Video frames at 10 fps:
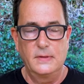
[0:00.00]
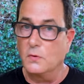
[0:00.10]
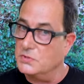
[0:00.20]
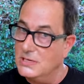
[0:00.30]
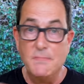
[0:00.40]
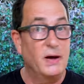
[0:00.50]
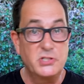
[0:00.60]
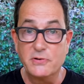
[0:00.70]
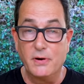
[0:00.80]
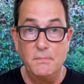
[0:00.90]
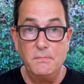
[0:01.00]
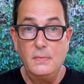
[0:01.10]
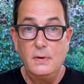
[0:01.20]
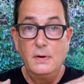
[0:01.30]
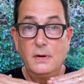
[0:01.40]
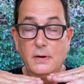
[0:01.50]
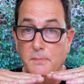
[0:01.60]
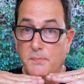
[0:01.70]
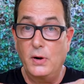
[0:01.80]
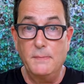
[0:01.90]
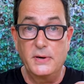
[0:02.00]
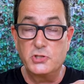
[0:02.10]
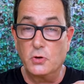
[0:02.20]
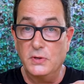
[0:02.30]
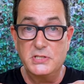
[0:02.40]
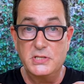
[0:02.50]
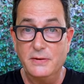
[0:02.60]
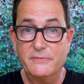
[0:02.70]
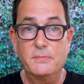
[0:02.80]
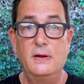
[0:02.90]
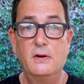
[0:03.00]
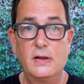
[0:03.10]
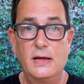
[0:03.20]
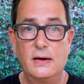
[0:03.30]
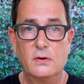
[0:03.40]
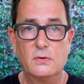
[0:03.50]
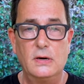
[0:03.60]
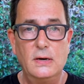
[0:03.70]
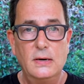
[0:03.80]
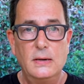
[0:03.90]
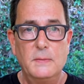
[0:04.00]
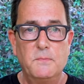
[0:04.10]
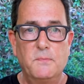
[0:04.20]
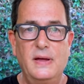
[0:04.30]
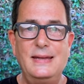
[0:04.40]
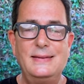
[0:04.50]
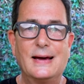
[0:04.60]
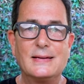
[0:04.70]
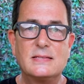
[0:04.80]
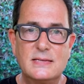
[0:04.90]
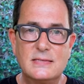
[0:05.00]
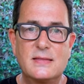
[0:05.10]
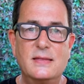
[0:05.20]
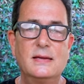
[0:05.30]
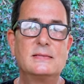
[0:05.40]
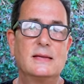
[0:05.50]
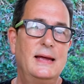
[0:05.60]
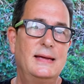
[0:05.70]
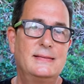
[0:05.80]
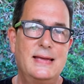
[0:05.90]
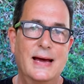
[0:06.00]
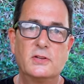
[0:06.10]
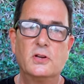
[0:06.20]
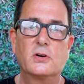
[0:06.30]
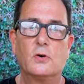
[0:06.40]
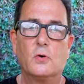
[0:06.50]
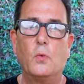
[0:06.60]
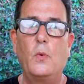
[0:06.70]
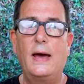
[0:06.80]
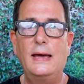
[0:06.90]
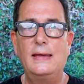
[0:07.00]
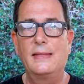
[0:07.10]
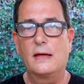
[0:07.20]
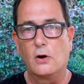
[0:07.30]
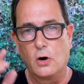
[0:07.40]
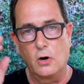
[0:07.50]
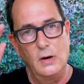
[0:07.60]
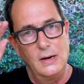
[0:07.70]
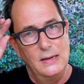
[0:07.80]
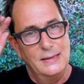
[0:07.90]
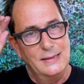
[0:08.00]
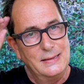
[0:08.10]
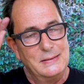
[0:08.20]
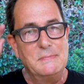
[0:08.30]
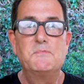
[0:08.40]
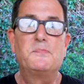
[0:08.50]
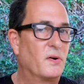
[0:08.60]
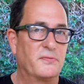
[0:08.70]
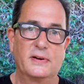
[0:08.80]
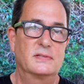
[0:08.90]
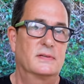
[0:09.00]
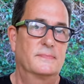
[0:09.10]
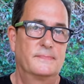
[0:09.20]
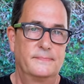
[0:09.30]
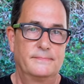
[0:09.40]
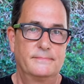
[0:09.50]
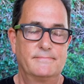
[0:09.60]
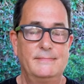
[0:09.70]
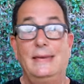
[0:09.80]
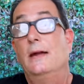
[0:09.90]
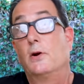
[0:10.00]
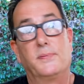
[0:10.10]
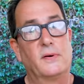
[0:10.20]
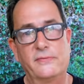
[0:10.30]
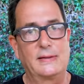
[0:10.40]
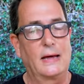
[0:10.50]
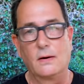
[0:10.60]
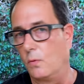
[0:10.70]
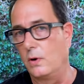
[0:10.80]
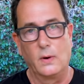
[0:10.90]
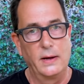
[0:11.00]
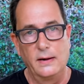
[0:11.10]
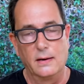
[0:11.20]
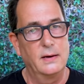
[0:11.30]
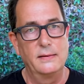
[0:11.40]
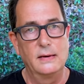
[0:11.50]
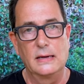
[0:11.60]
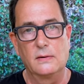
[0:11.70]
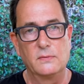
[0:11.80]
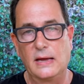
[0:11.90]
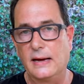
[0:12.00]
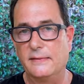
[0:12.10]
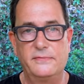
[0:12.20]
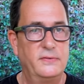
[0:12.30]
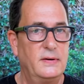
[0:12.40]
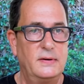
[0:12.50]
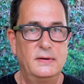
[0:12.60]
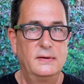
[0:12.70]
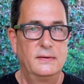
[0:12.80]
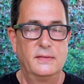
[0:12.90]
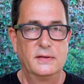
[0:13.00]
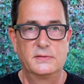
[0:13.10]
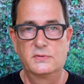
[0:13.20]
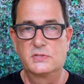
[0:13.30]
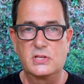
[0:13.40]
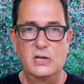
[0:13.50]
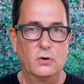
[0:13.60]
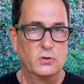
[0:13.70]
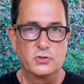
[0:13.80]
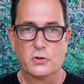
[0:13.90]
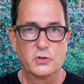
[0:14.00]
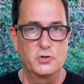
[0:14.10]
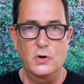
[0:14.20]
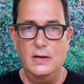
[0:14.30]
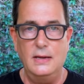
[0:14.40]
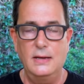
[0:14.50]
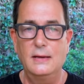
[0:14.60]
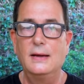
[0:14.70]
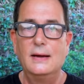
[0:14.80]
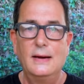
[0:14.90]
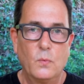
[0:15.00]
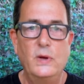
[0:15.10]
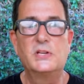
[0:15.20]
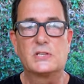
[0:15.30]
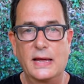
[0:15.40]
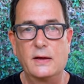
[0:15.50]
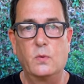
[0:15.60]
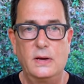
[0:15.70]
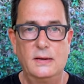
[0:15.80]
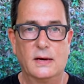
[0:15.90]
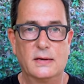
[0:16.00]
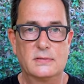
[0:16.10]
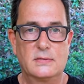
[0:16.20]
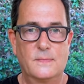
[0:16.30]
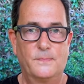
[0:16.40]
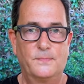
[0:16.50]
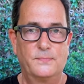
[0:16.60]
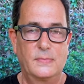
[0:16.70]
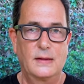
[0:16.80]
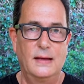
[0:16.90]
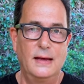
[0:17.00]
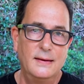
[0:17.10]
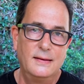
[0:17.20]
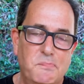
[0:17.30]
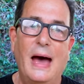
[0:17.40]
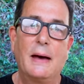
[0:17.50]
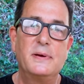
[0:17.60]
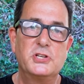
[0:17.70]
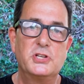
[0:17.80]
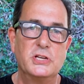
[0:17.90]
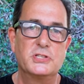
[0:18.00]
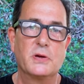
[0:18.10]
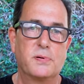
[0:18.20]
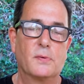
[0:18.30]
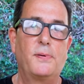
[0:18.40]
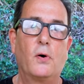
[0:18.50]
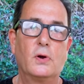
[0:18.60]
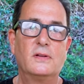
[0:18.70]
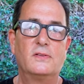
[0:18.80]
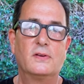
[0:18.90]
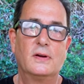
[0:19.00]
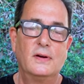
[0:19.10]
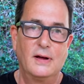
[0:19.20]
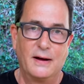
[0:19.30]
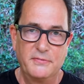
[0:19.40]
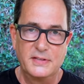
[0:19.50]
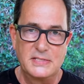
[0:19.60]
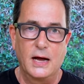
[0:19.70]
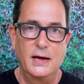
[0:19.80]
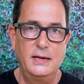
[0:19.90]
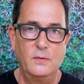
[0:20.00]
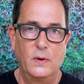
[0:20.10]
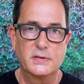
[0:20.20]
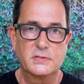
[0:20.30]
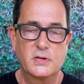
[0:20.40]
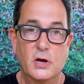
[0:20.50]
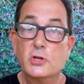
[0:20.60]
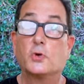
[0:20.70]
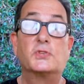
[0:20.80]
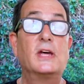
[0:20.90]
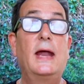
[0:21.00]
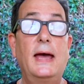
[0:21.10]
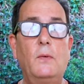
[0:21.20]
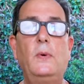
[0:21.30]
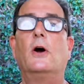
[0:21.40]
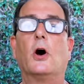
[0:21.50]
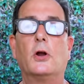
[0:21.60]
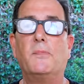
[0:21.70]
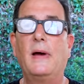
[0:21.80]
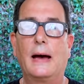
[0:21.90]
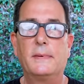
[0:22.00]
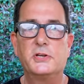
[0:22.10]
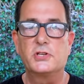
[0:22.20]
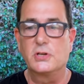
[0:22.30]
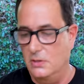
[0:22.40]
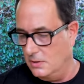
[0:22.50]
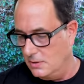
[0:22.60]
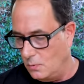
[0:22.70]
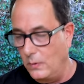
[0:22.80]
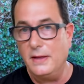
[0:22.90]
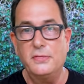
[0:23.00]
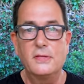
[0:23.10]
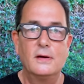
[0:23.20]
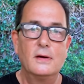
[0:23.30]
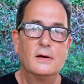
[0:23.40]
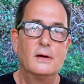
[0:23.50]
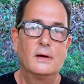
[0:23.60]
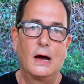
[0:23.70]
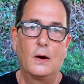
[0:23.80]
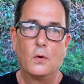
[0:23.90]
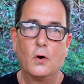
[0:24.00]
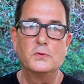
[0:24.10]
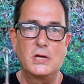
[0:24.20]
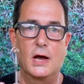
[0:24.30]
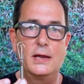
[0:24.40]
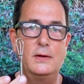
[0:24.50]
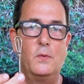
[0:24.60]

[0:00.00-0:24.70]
You don't see much of him, pretty much only see him from here down, but he does his things in a technical way that are perfect, near perfect. I don't know. What do I know? I, I don't have the skills or the training. We just like what he does. And Babish is a proponent of the tiny whisk. So today we honor Babish with our own tiny